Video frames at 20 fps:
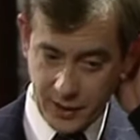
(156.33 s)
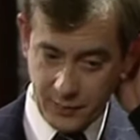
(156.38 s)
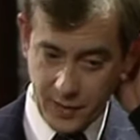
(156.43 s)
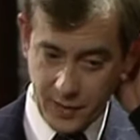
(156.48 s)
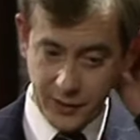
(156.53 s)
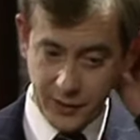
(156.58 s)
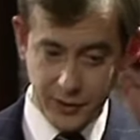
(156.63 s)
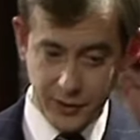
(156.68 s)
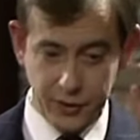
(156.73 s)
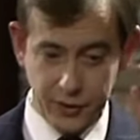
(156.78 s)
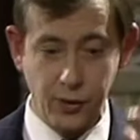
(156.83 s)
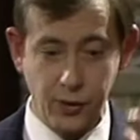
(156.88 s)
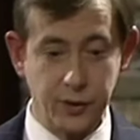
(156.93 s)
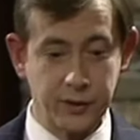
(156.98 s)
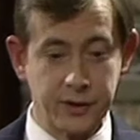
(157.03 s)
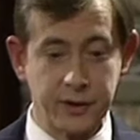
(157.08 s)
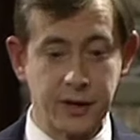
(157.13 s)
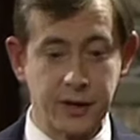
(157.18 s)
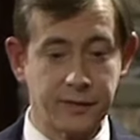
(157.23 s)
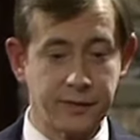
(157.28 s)
One sort
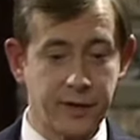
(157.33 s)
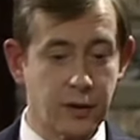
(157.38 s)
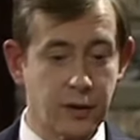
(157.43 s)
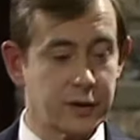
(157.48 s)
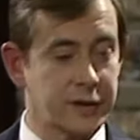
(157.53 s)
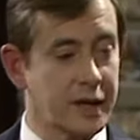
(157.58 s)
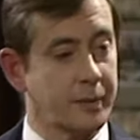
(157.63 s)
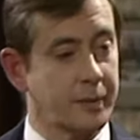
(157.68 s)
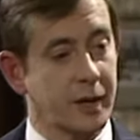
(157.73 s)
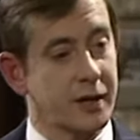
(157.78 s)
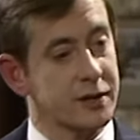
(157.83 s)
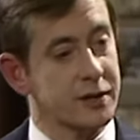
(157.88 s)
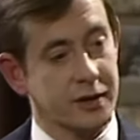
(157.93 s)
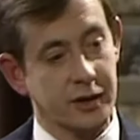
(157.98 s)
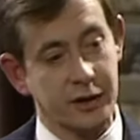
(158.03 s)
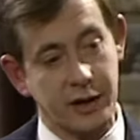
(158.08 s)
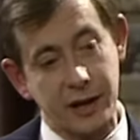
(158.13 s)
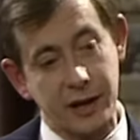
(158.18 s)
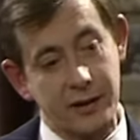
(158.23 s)
folds up instantly,